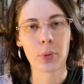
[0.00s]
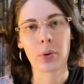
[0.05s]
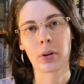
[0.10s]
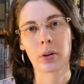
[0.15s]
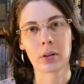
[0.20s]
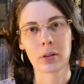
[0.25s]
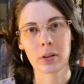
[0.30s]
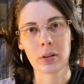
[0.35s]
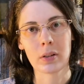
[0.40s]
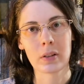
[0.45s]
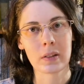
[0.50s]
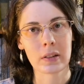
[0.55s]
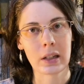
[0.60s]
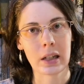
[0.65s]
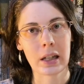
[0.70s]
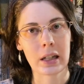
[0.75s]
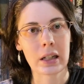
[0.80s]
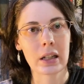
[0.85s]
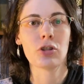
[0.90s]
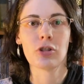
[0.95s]
or a glue
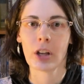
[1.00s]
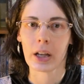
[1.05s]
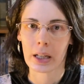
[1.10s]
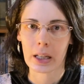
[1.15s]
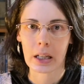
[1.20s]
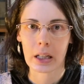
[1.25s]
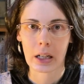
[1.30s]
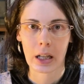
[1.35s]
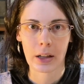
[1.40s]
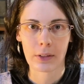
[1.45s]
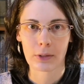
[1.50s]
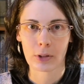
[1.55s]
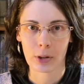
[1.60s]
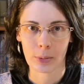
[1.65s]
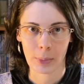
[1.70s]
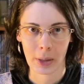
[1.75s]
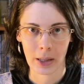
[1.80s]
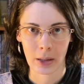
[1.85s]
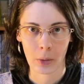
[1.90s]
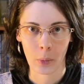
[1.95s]
stick, check in after a
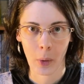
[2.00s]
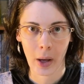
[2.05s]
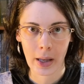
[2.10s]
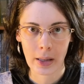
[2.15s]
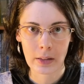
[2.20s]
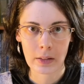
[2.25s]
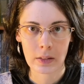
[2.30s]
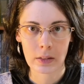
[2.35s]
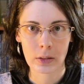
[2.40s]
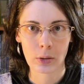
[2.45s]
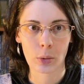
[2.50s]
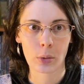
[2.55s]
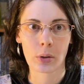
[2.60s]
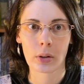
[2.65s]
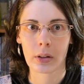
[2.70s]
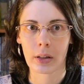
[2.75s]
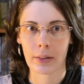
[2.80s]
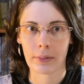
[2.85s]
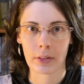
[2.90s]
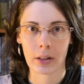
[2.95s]
main quest or a
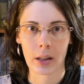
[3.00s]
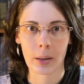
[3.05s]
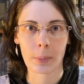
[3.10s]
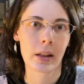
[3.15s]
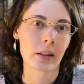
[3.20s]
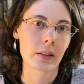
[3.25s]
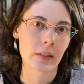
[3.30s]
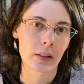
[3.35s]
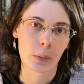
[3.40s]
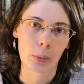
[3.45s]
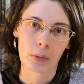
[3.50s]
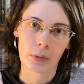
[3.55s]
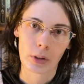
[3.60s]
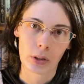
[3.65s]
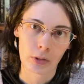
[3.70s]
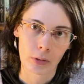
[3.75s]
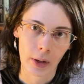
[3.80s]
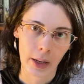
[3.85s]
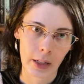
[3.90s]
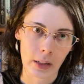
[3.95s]
level up and see what
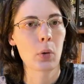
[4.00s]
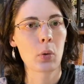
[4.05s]
feels right,